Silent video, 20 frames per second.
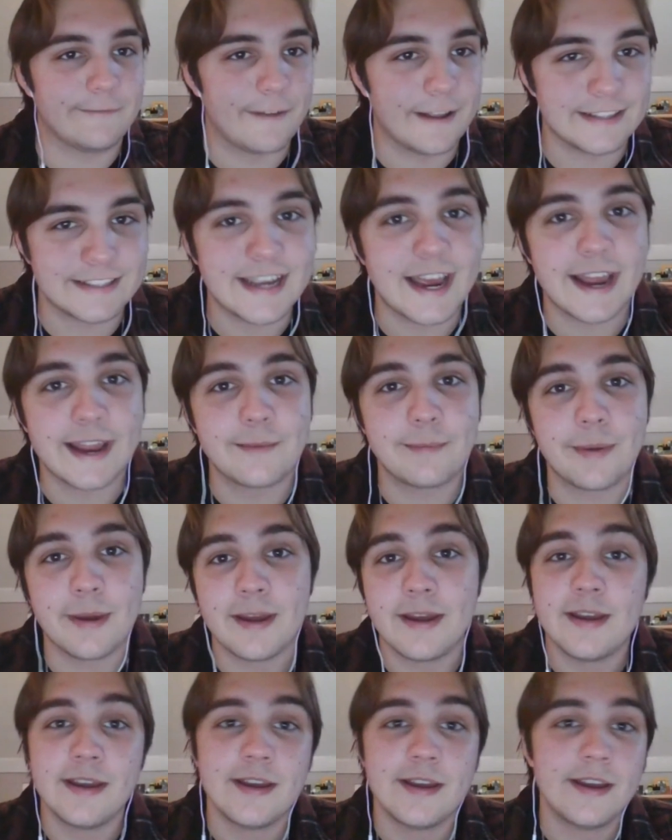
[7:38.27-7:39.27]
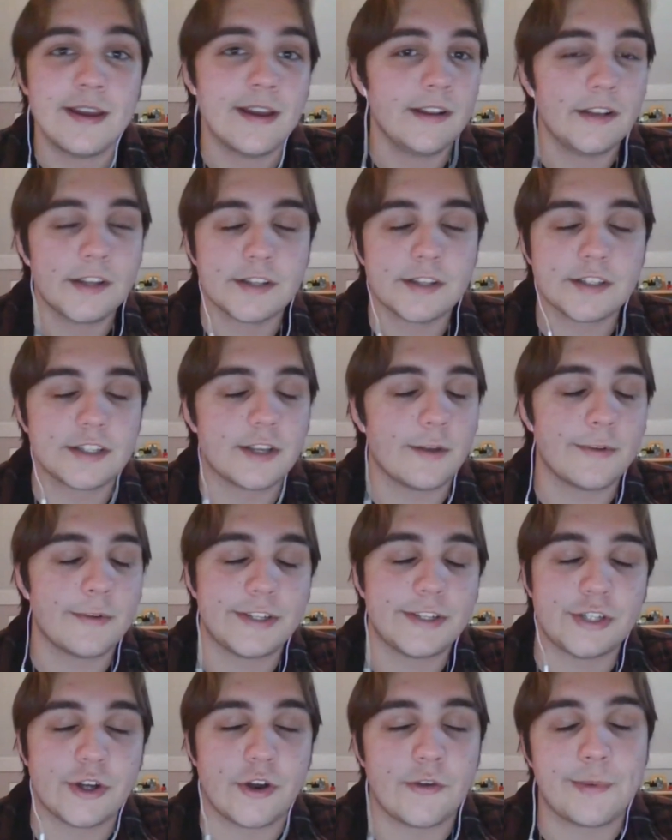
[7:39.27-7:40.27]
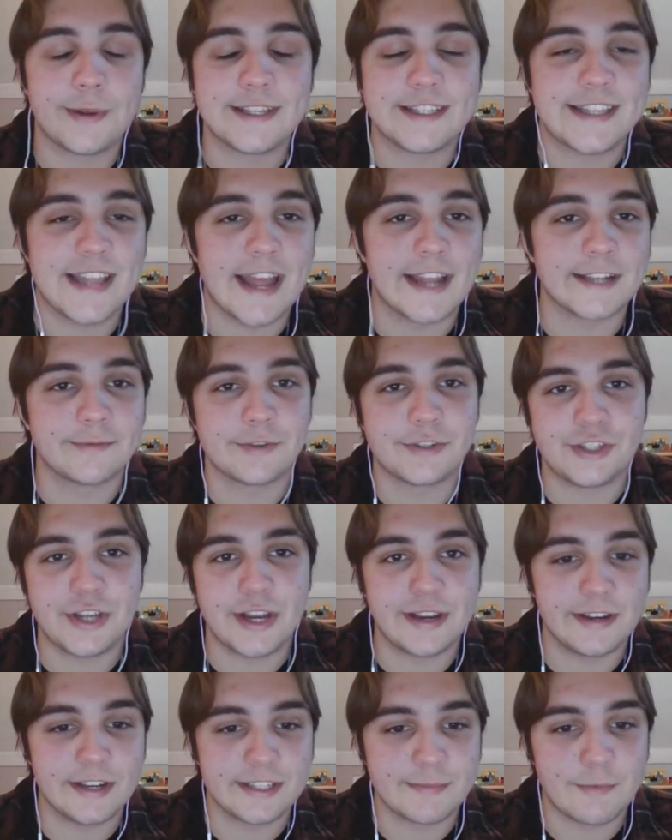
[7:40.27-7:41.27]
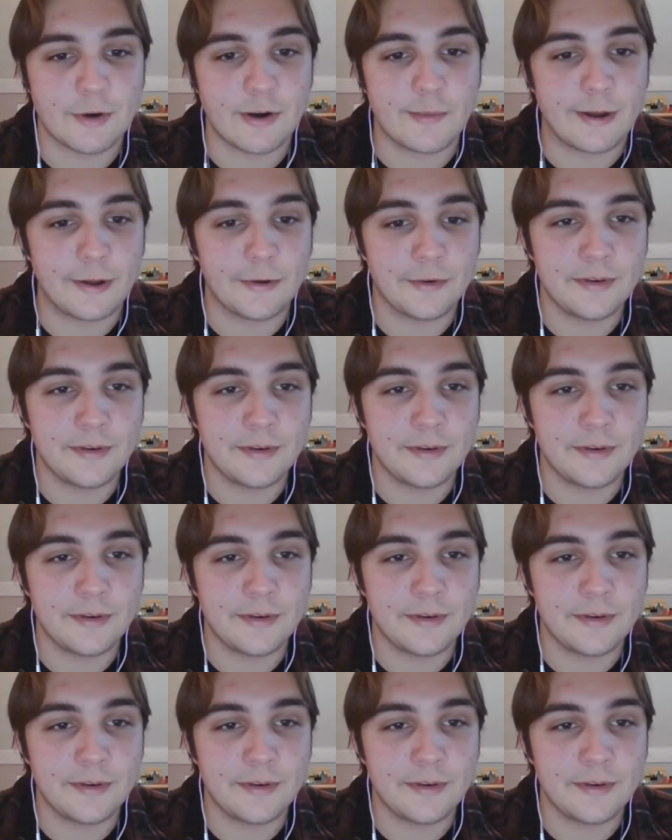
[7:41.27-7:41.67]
doesn't always show up in stats with Jaden. It's more about what's he doing?